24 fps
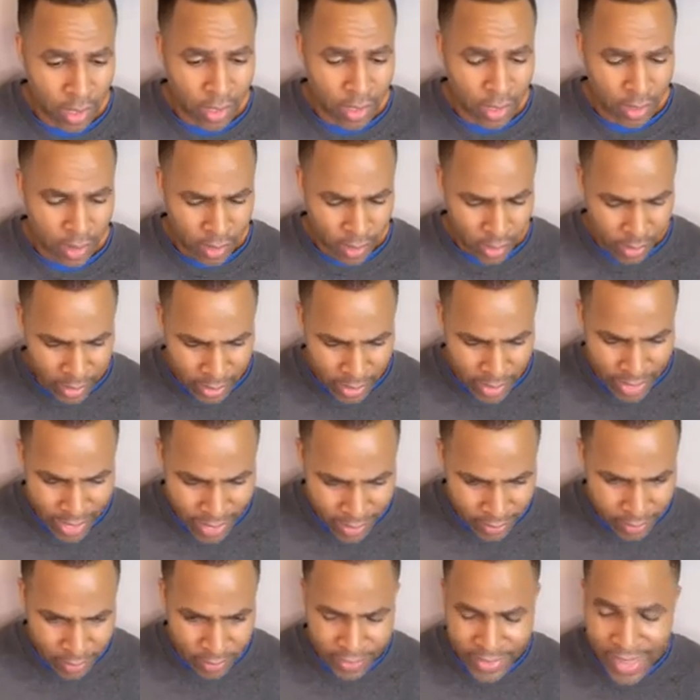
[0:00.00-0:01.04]
That's
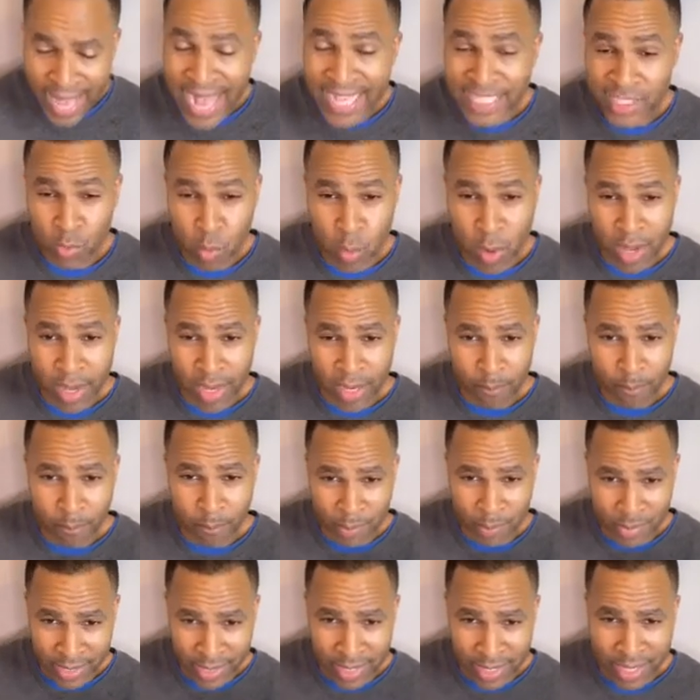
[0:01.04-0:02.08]
what being cut
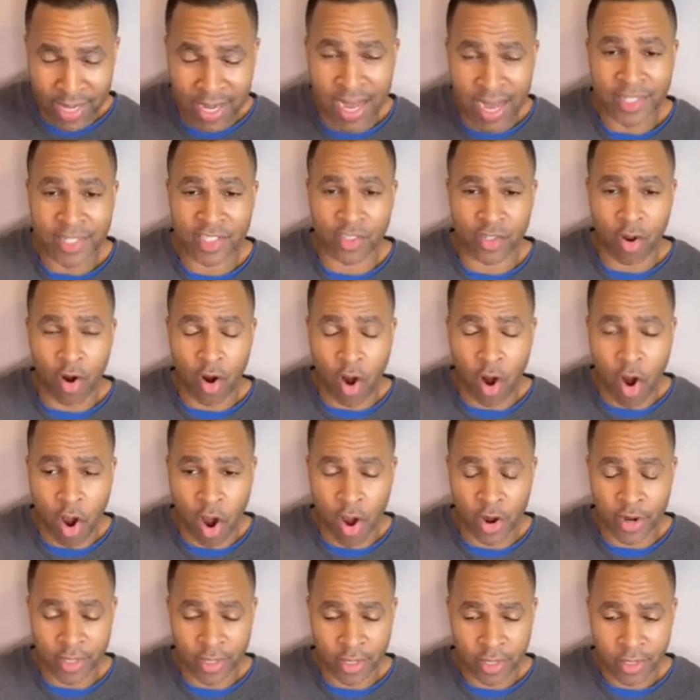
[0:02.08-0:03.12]
to the heart
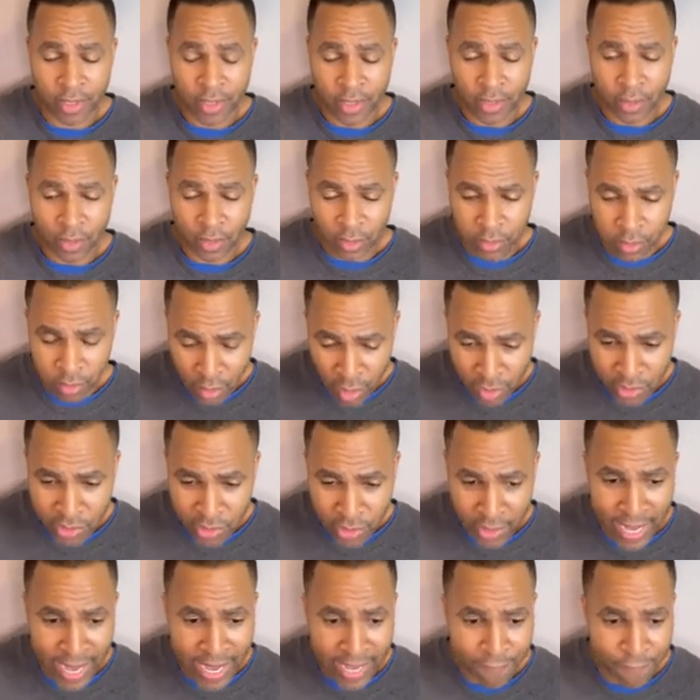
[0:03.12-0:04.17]
looks like for
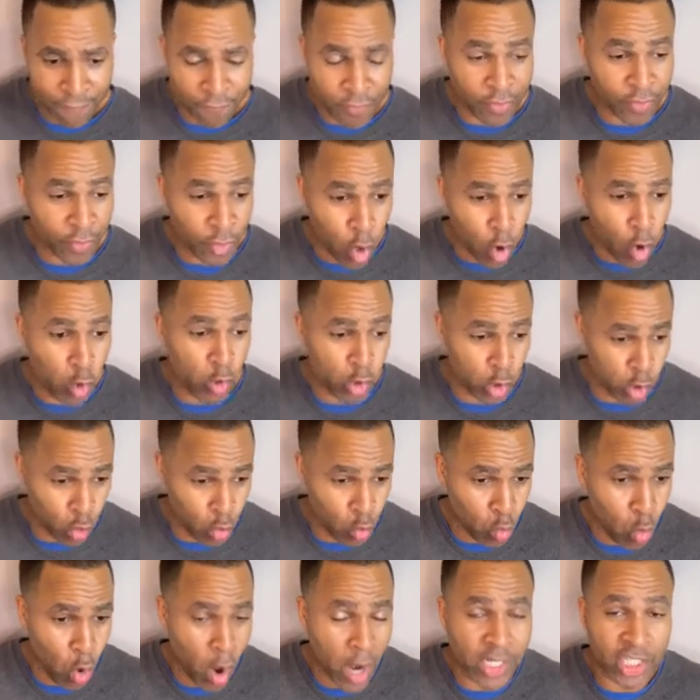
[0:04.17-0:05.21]
those who want
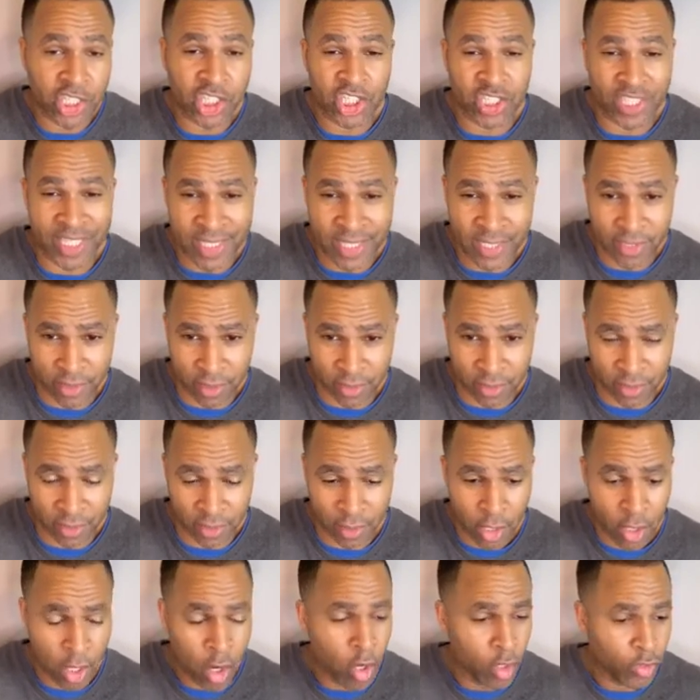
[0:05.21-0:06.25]
Jesus,
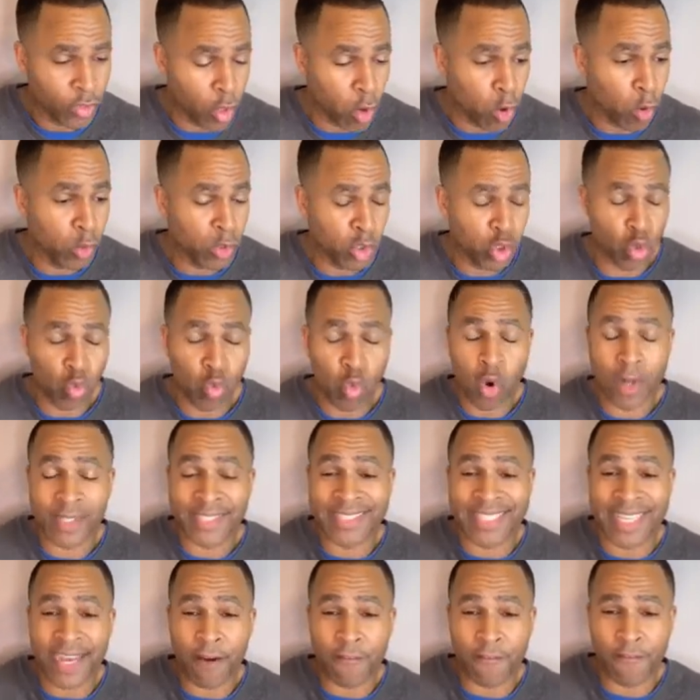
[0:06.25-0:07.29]
those who want salvation.